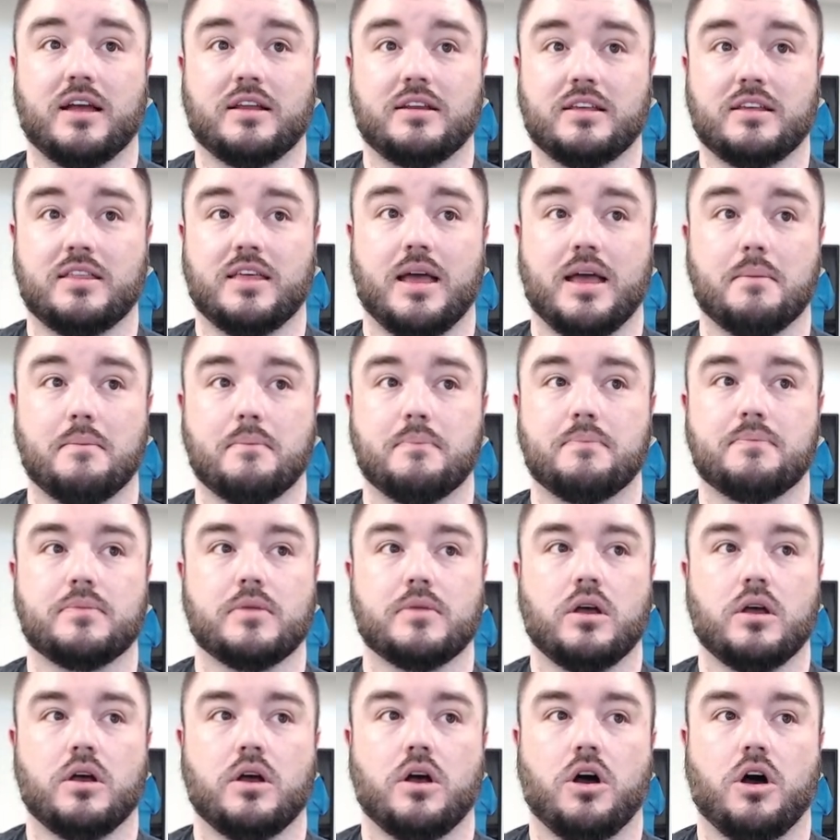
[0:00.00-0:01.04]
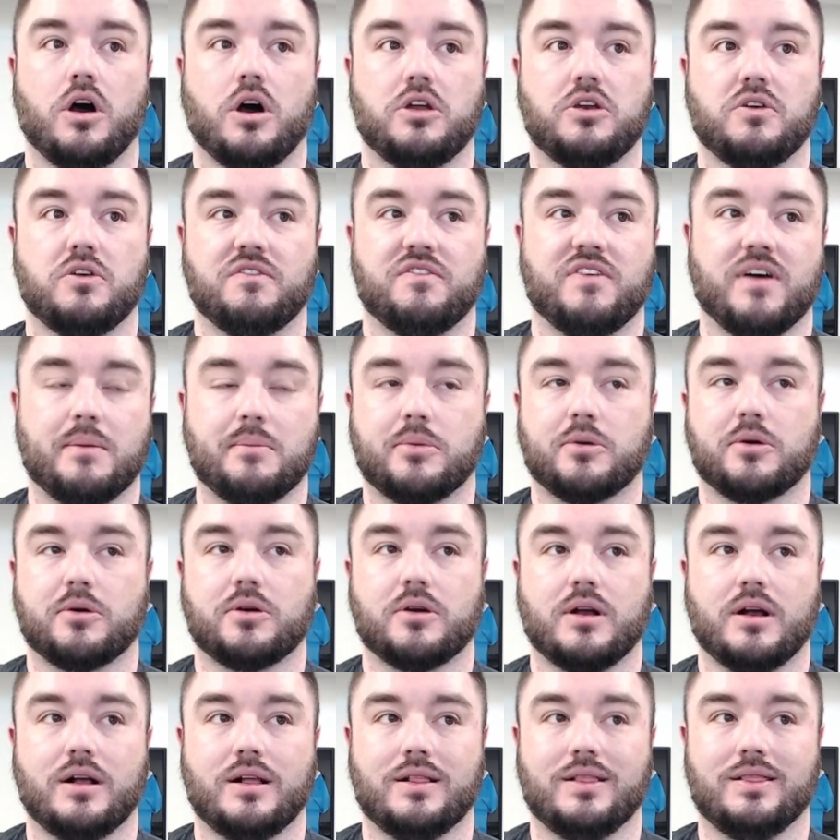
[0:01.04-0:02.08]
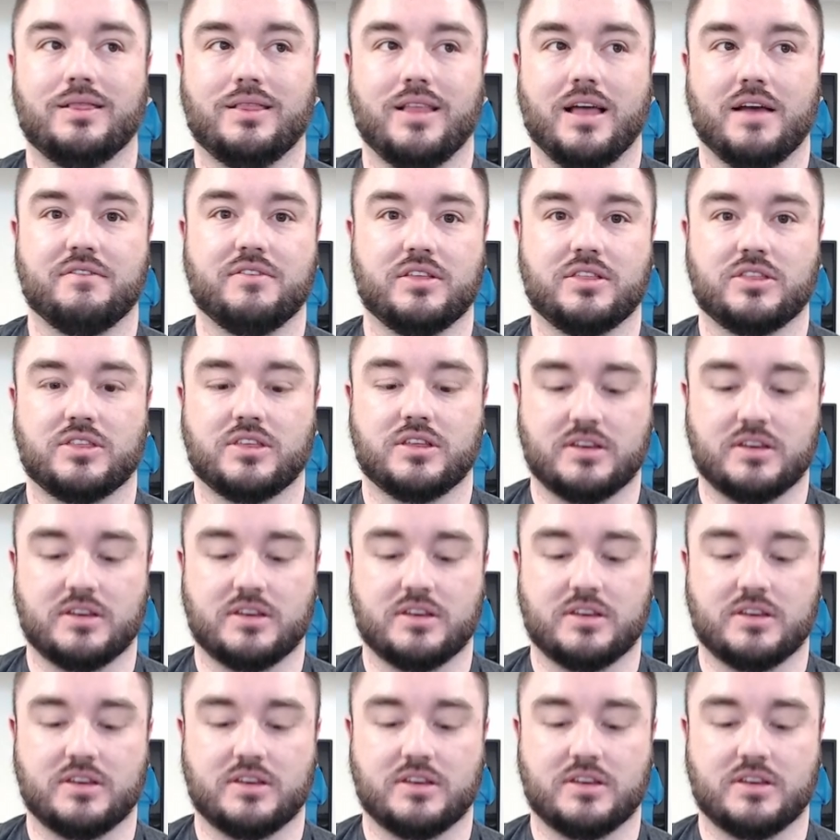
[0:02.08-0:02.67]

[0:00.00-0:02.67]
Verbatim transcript: to them on November 11th.